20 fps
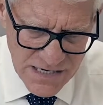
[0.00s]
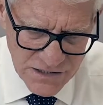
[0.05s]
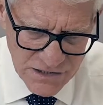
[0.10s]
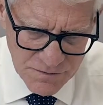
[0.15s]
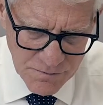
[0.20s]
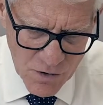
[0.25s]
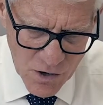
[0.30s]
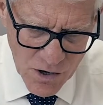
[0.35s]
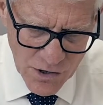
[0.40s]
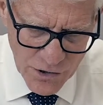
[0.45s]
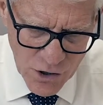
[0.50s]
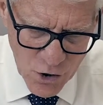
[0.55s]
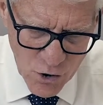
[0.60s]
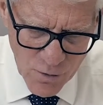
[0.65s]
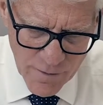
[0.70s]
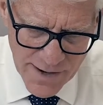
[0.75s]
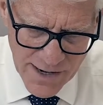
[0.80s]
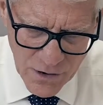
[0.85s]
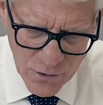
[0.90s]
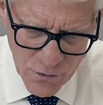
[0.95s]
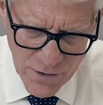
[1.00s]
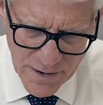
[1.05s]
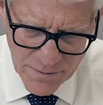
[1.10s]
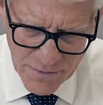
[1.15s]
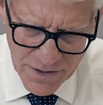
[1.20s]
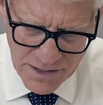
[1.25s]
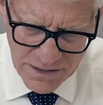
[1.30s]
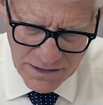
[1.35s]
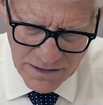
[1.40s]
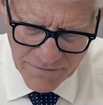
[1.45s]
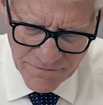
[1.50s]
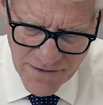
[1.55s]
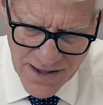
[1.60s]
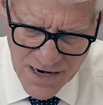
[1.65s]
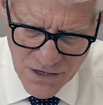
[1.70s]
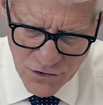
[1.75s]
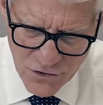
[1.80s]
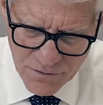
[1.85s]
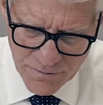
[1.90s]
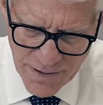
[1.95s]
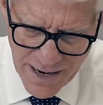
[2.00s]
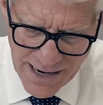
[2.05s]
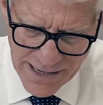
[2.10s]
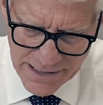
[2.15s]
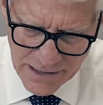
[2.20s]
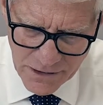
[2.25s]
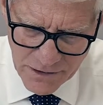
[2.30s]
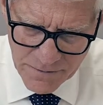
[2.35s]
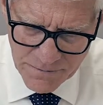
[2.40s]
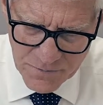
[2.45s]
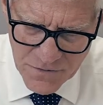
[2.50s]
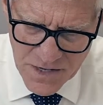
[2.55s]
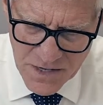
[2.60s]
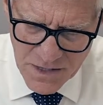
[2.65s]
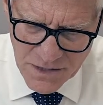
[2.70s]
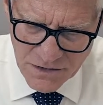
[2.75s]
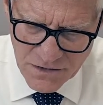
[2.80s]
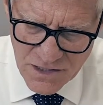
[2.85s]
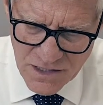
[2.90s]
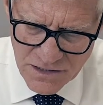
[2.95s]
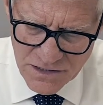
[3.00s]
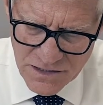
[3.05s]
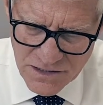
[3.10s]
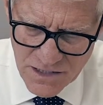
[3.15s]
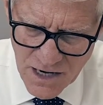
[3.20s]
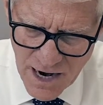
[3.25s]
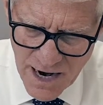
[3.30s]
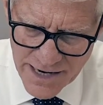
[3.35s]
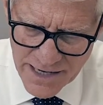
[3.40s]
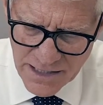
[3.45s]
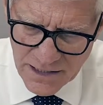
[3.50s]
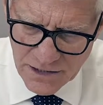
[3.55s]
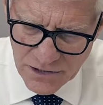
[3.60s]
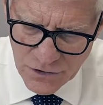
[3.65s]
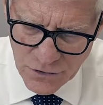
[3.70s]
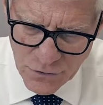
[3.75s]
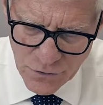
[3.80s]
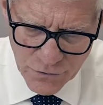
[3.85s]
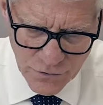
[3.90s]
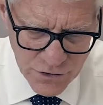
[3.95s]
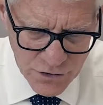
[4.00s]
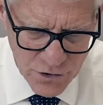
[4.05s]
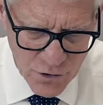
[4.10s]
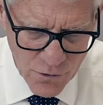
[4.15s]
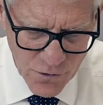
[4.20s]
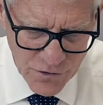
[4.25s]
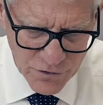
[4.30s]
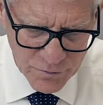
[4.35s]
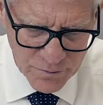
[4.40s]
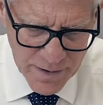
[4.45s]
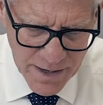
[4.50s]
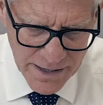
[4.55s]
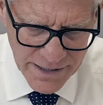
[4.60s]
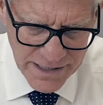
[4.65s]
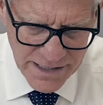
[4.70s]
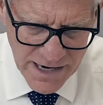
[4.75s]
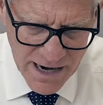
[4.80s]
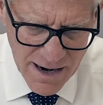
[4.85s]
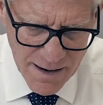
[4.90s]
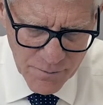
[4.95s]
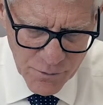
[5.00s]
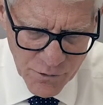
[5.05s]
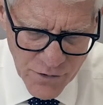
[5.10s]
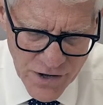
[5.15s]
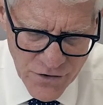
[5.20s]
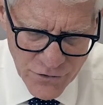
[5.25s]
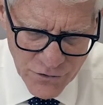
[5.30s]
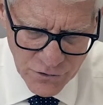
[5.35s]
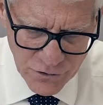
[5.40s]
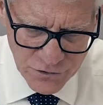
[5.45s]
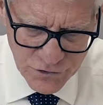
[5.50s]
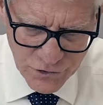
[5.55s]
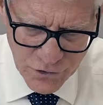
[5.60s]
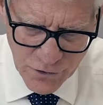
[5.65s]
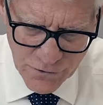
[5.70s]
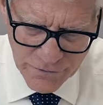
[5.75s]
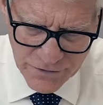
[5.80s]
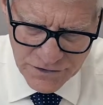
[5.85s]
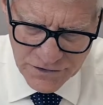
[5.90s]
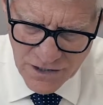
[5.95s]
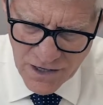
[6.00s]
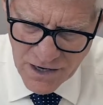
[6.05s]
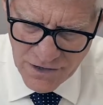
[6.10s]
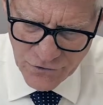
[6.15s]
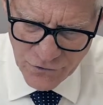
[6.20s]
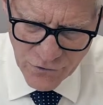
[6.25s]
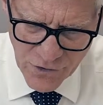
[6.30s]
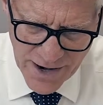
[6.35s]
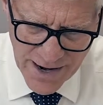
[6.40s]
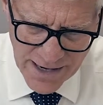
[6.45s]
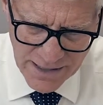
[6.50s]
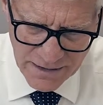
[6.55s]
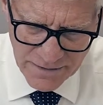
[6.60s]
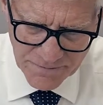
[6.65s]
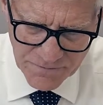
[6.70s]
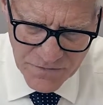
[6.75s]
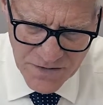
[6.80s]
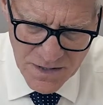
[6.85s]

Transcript: smart home equipment conveyed to buyer does not include the corresponding operational service contract.